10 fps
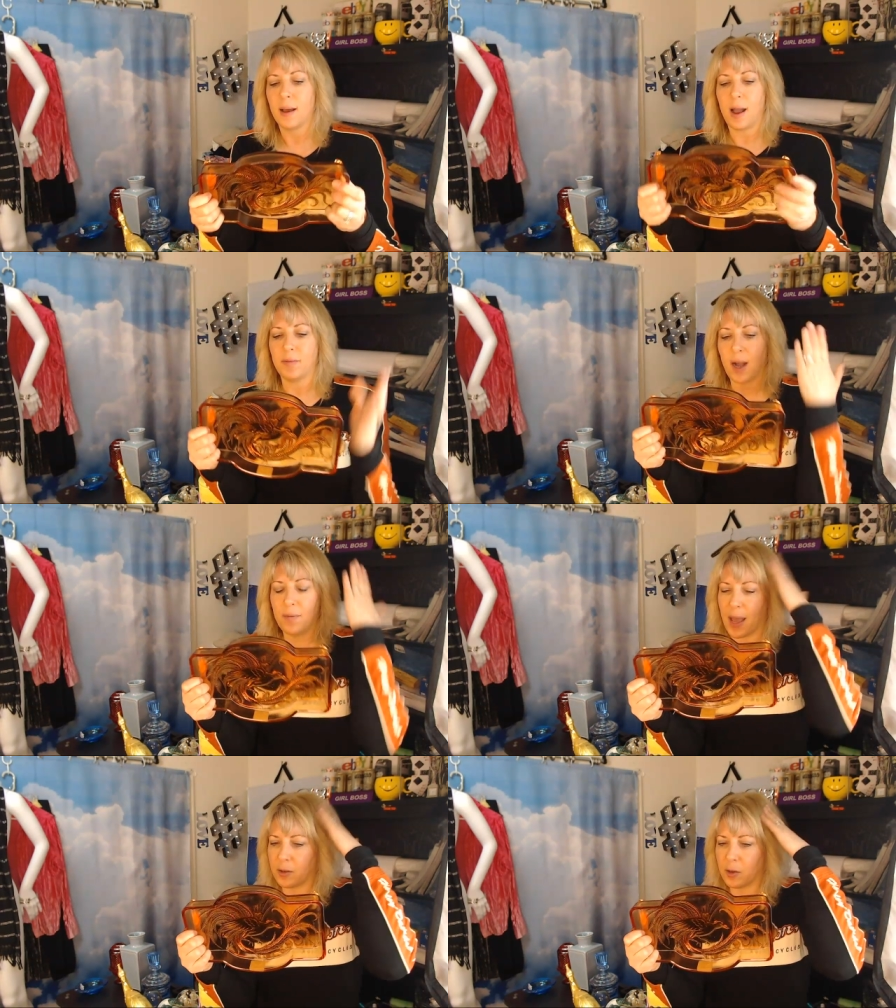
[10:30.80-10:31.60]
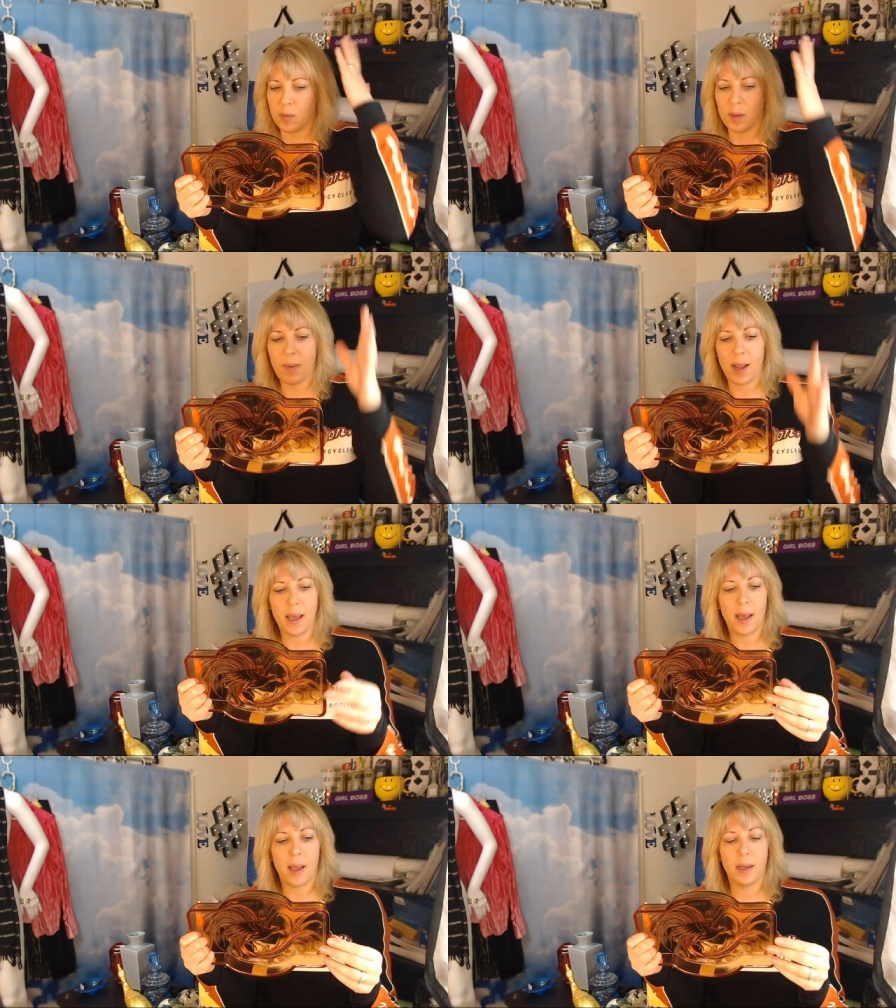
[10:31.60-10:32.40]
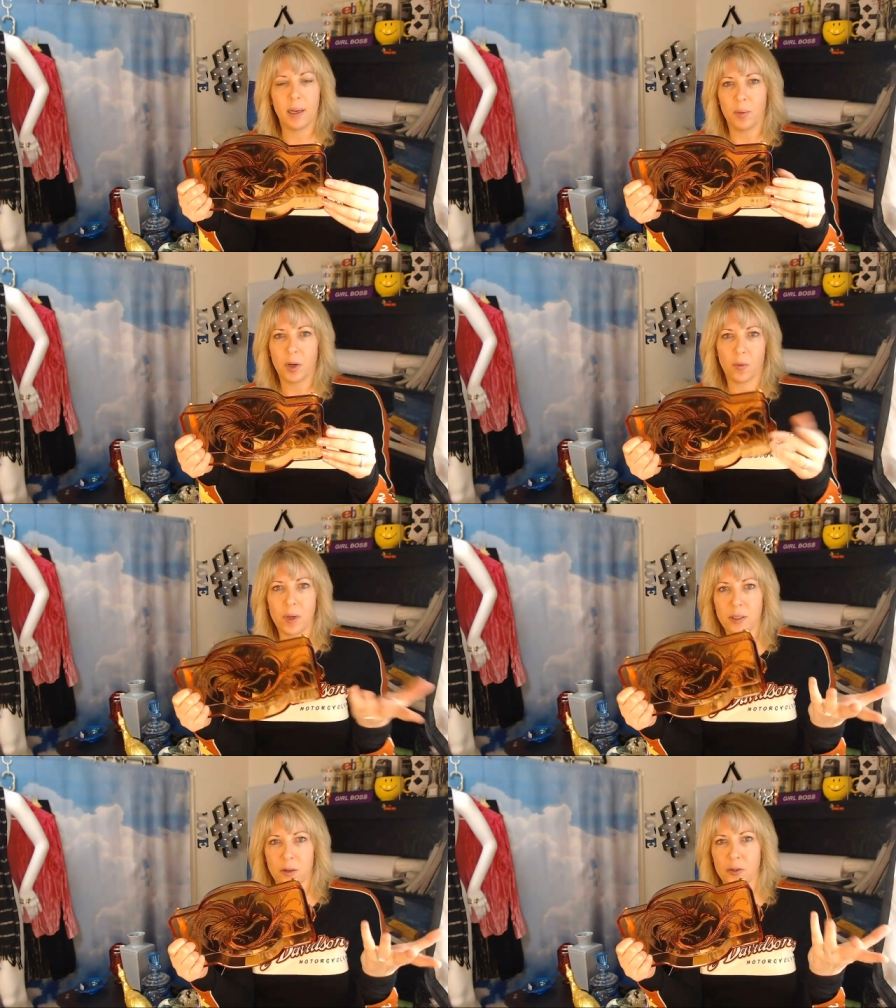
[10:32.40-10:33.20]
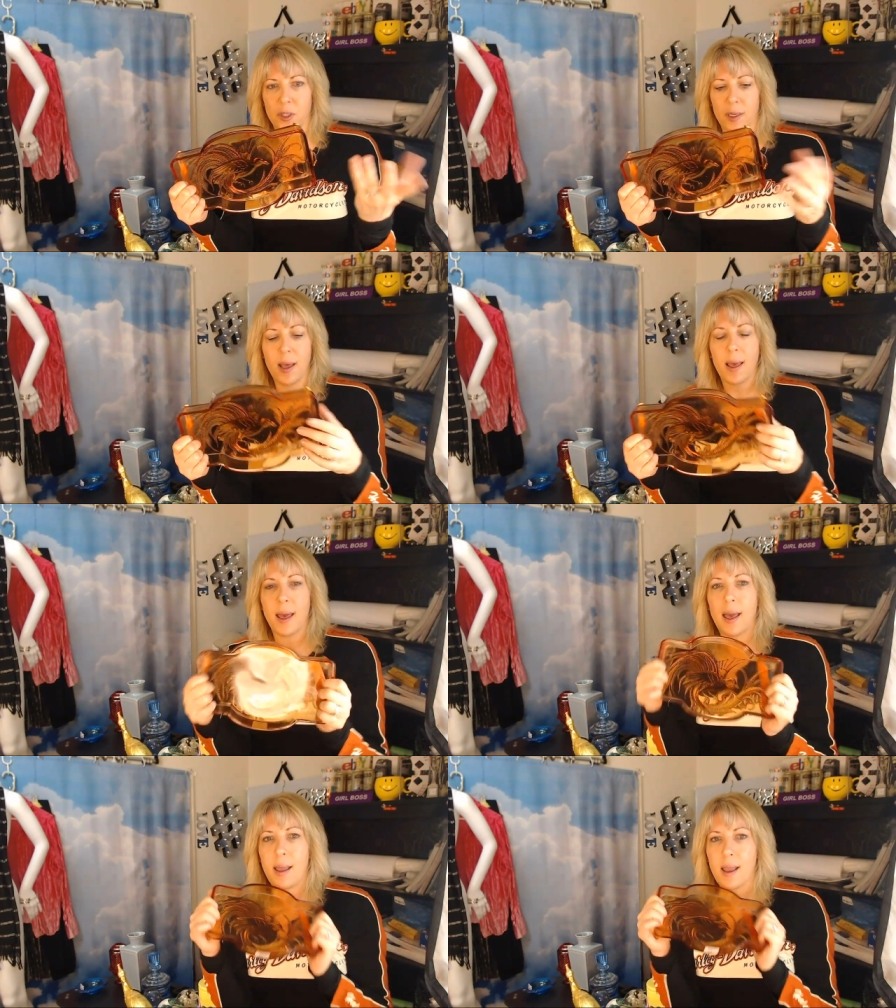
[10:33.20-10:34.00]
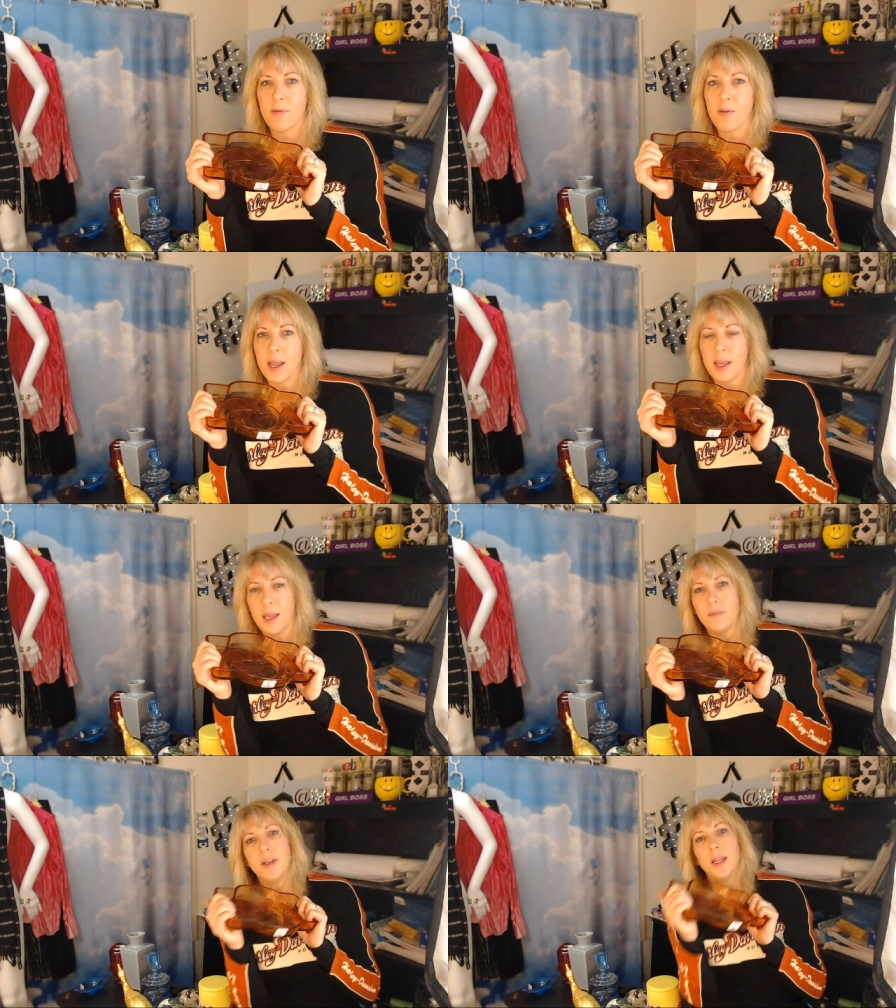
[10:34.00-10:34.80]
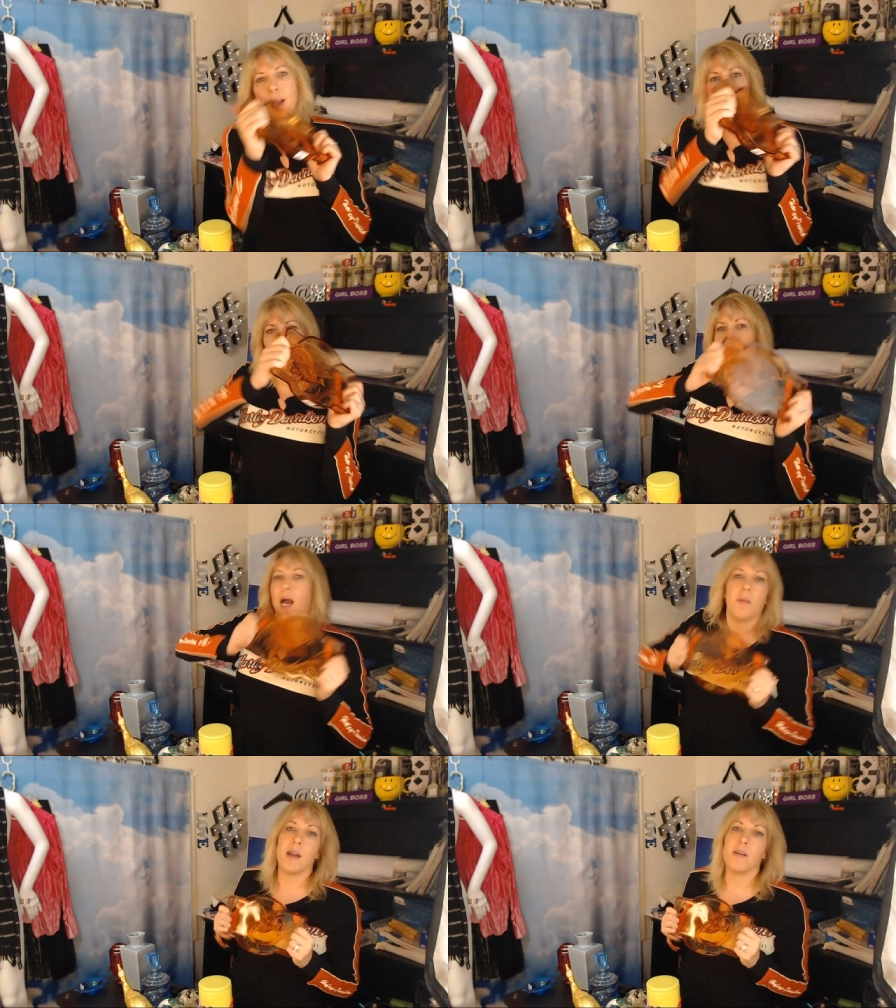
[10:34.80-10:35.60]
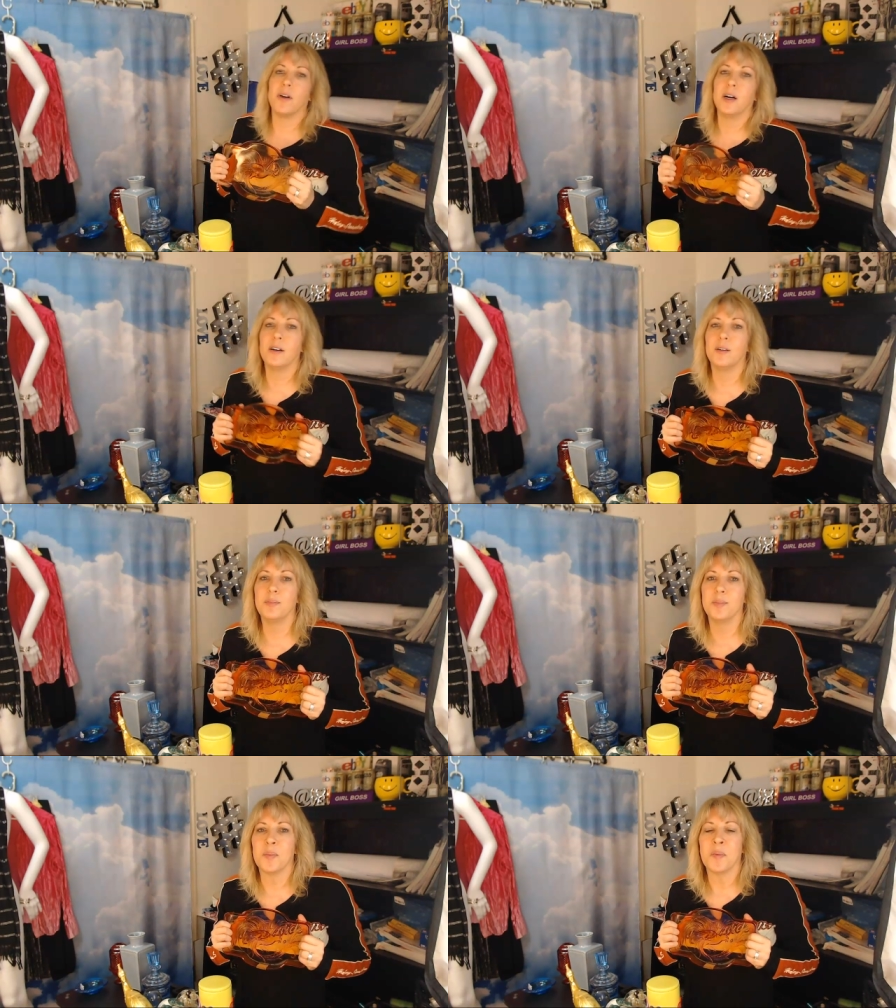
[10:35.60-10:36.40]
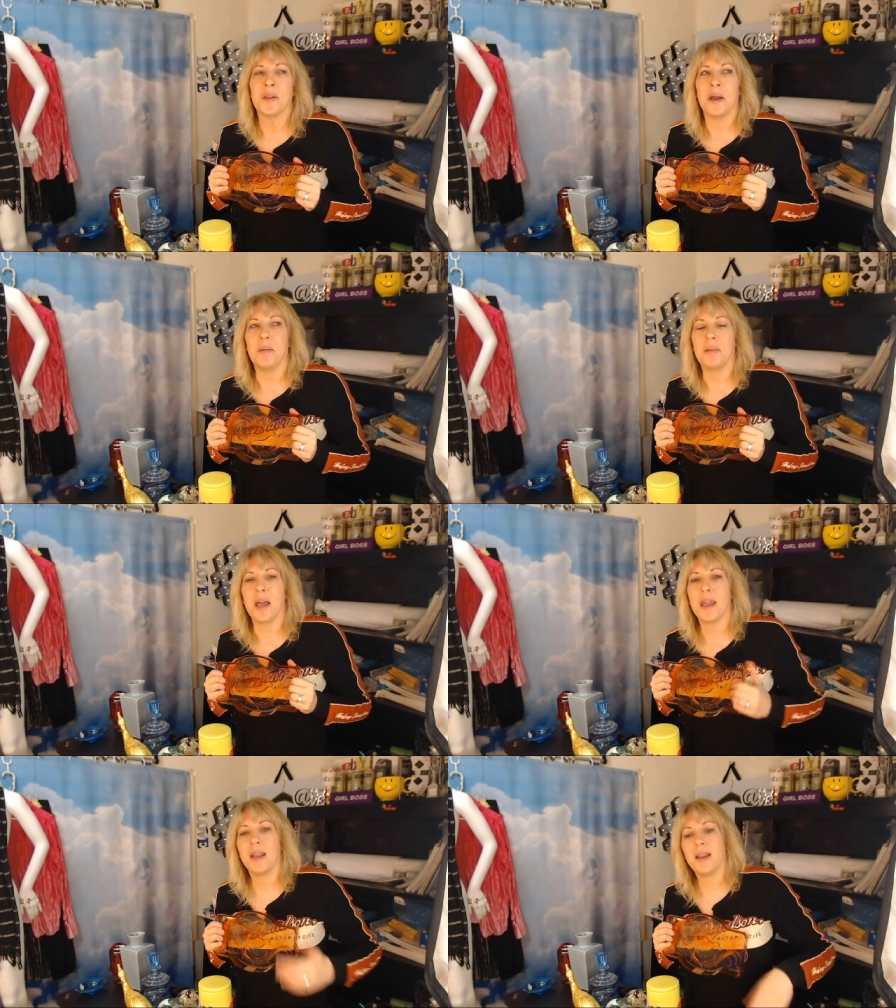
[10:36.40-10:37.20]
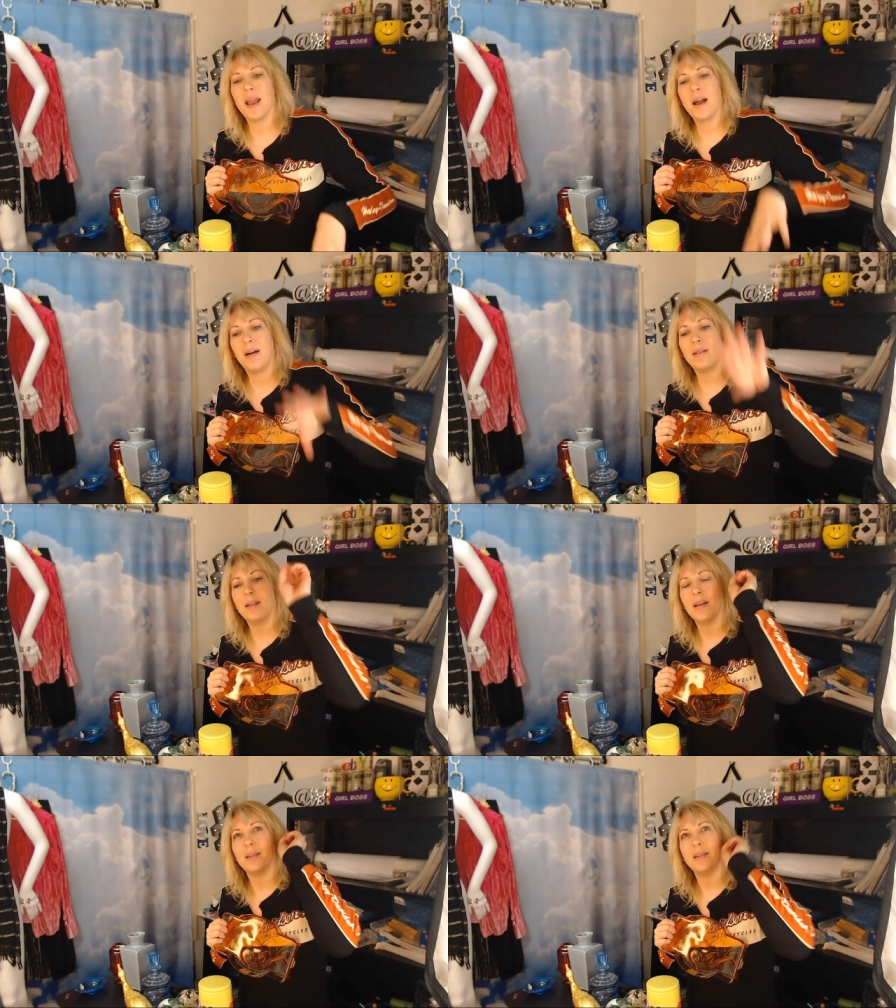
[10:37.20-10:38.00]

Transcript: I've got that term in my head and I'm gonna research it. Every evening I get out my phone. I'm laying down.